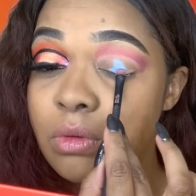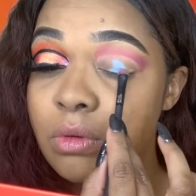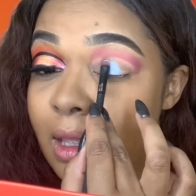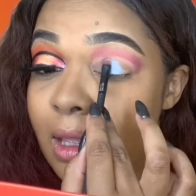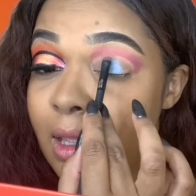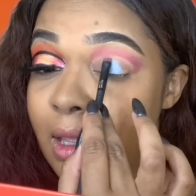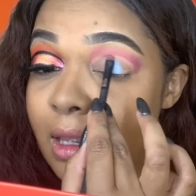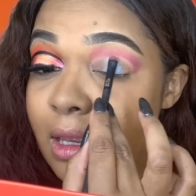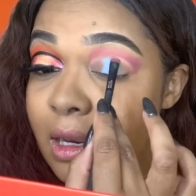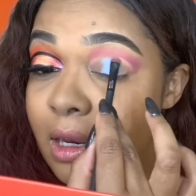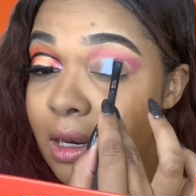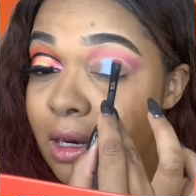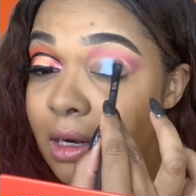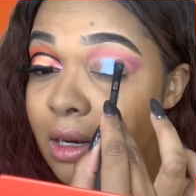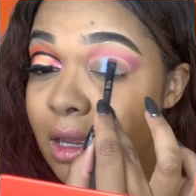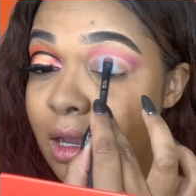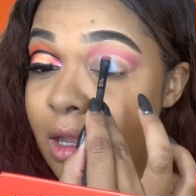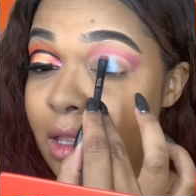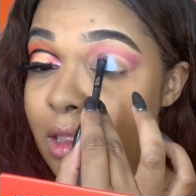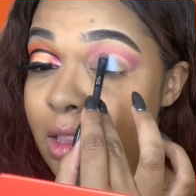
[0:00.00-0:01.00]
And
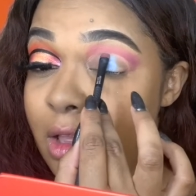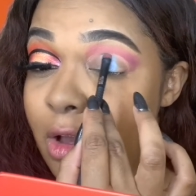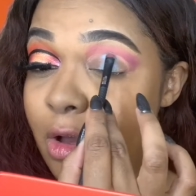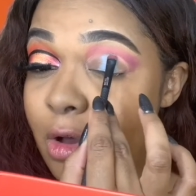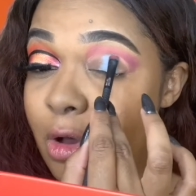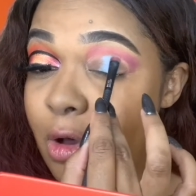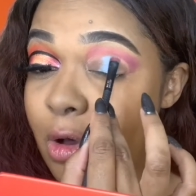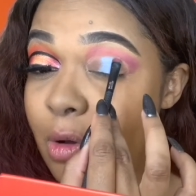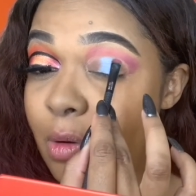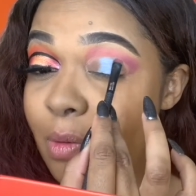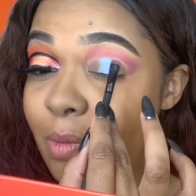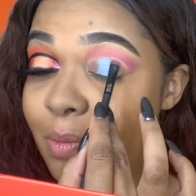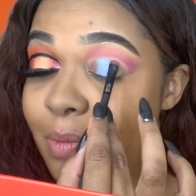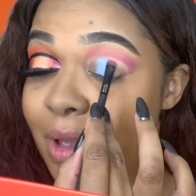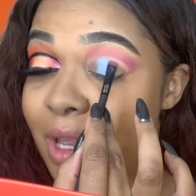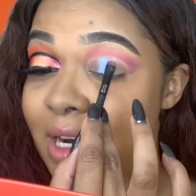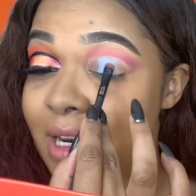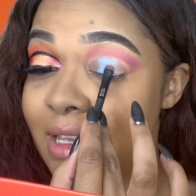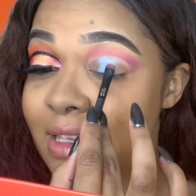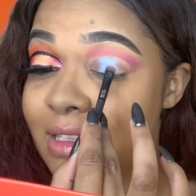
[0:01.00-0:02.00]
hello,
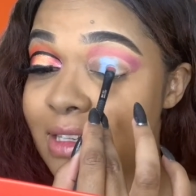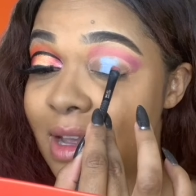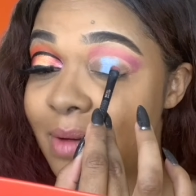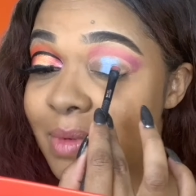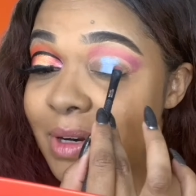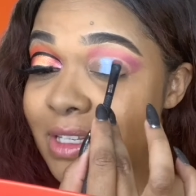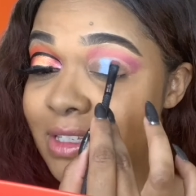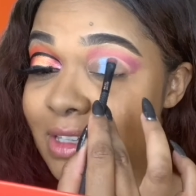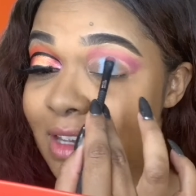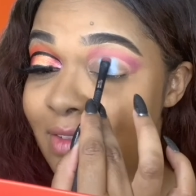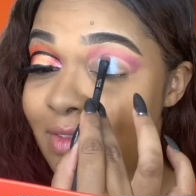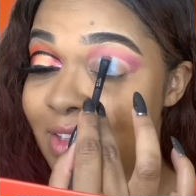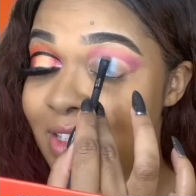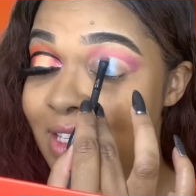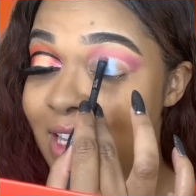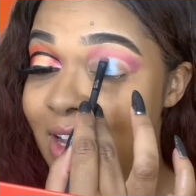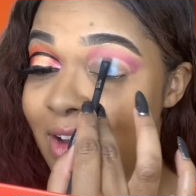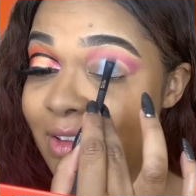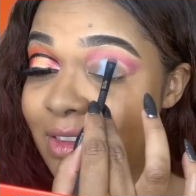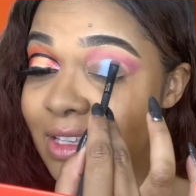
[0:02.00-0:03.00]
Betty is coming to save the
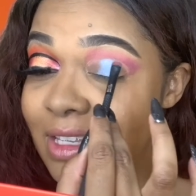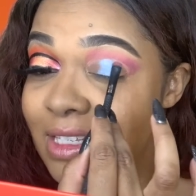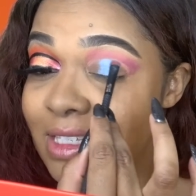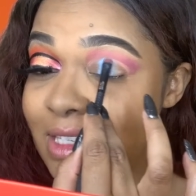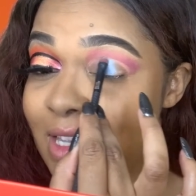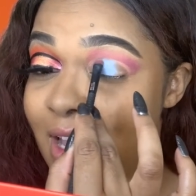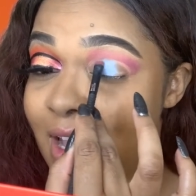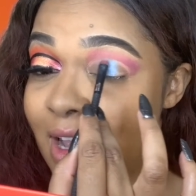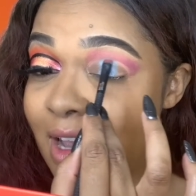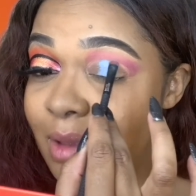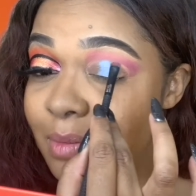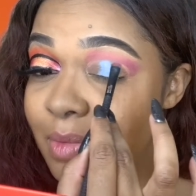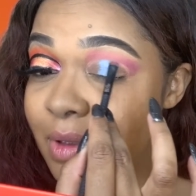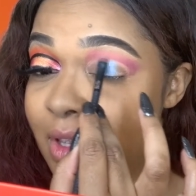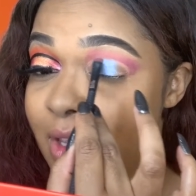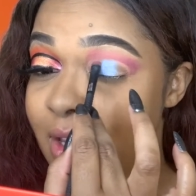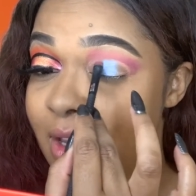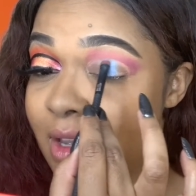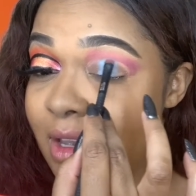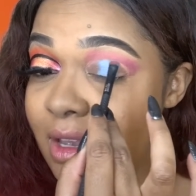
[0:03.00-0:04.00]
day on this side
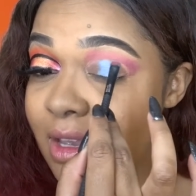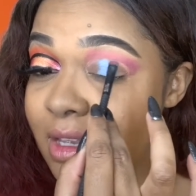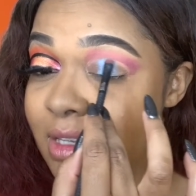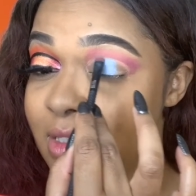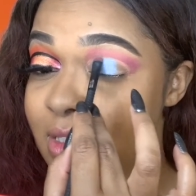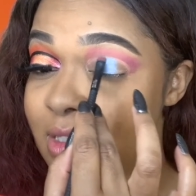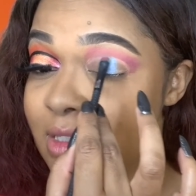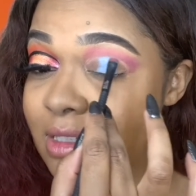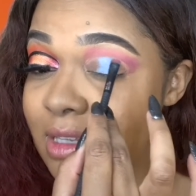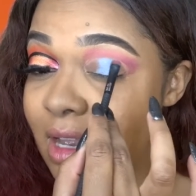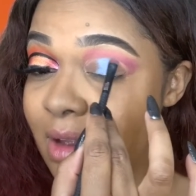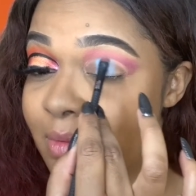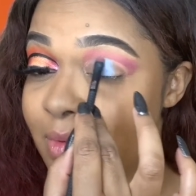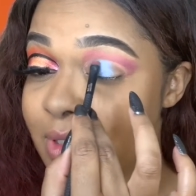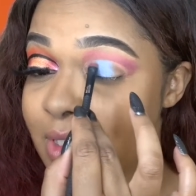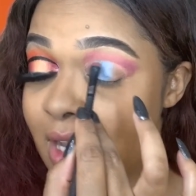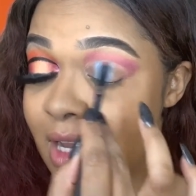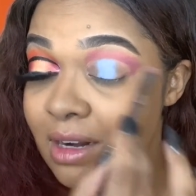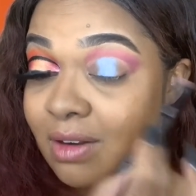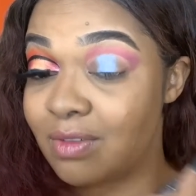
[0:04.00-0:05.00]
because this side was
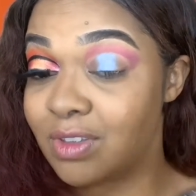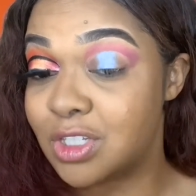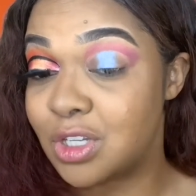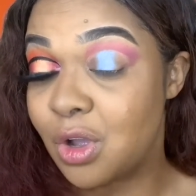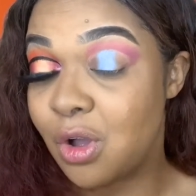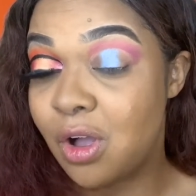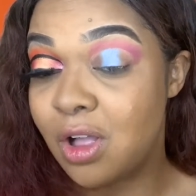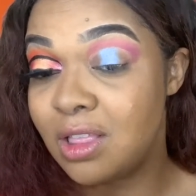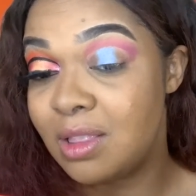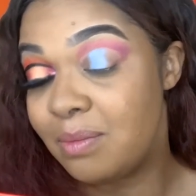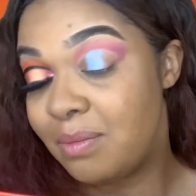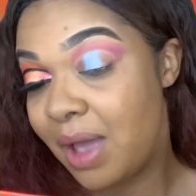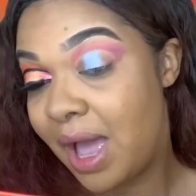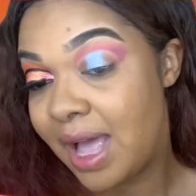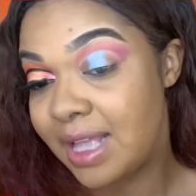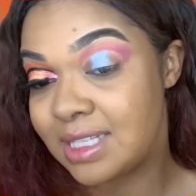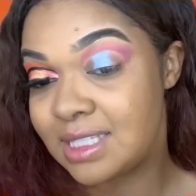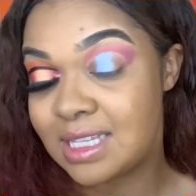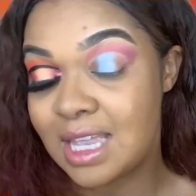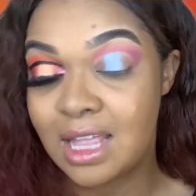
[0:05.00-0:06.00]
kind of dull and
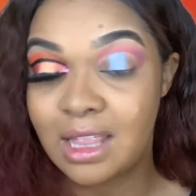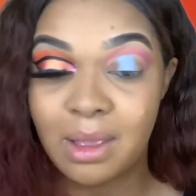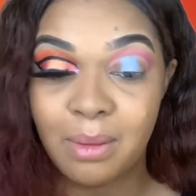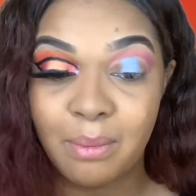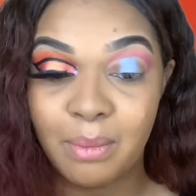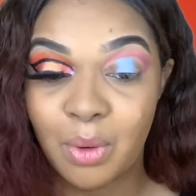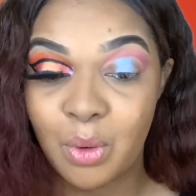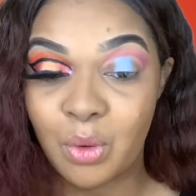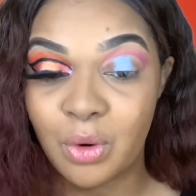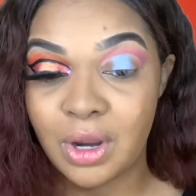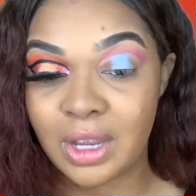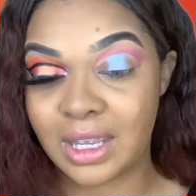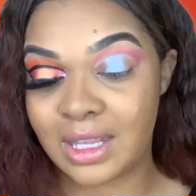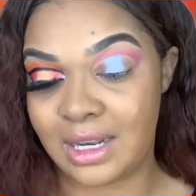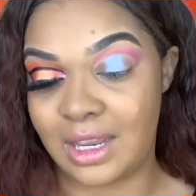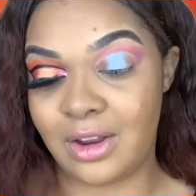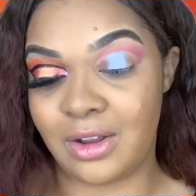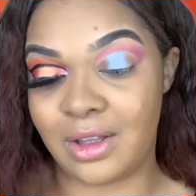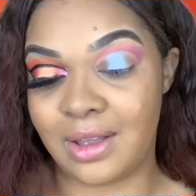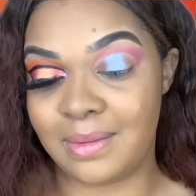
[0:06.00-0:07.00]
pastel and boring, and
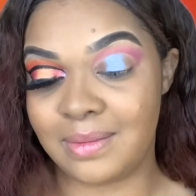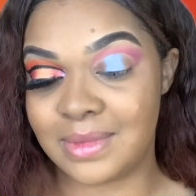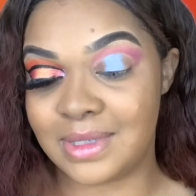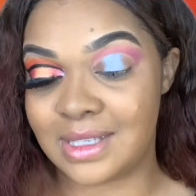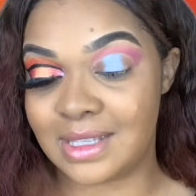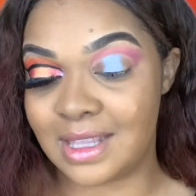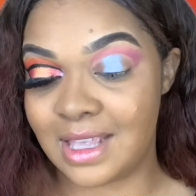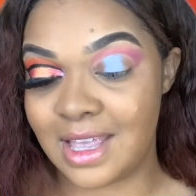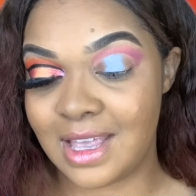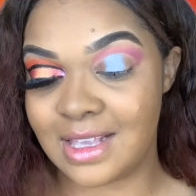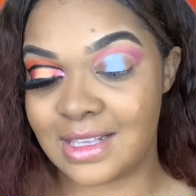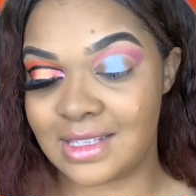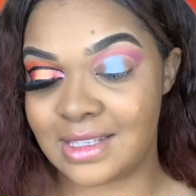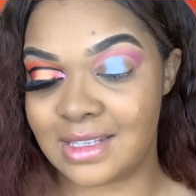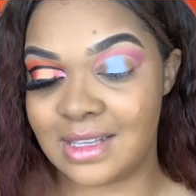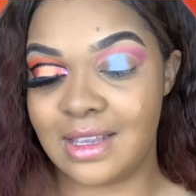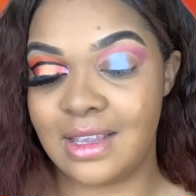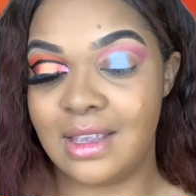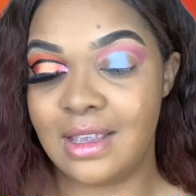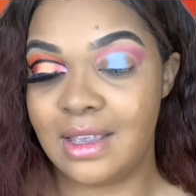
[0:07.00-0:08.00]
here comes this
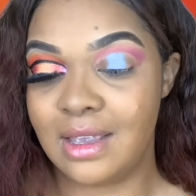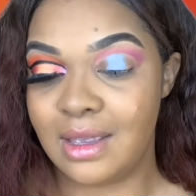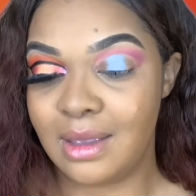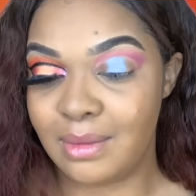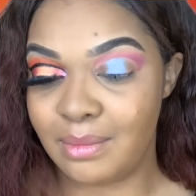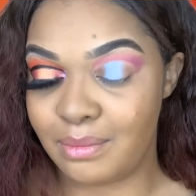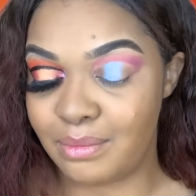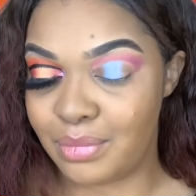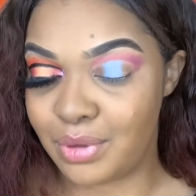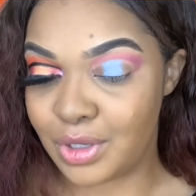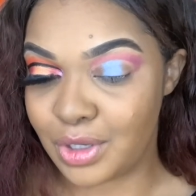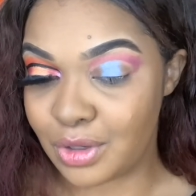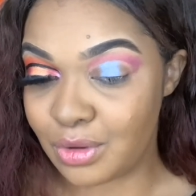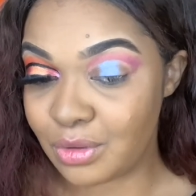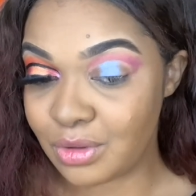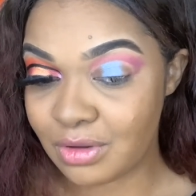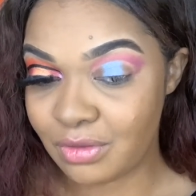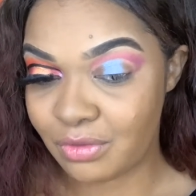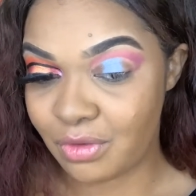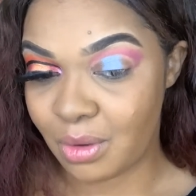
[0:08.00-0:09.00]

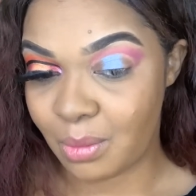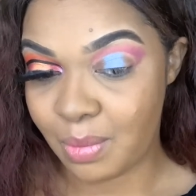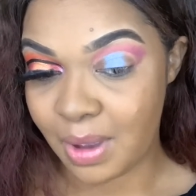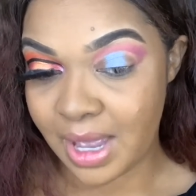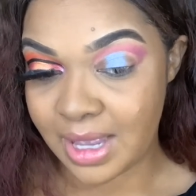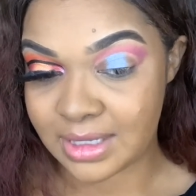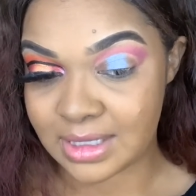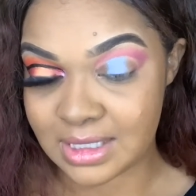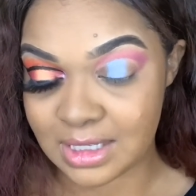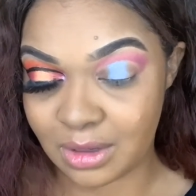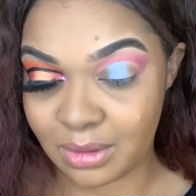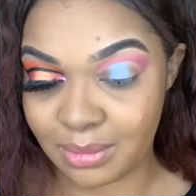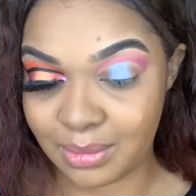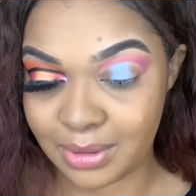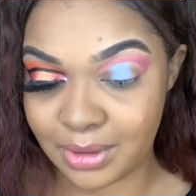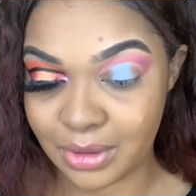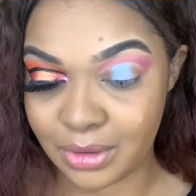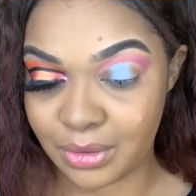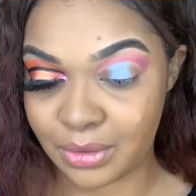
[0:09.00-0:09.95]
beautiful pastel blue.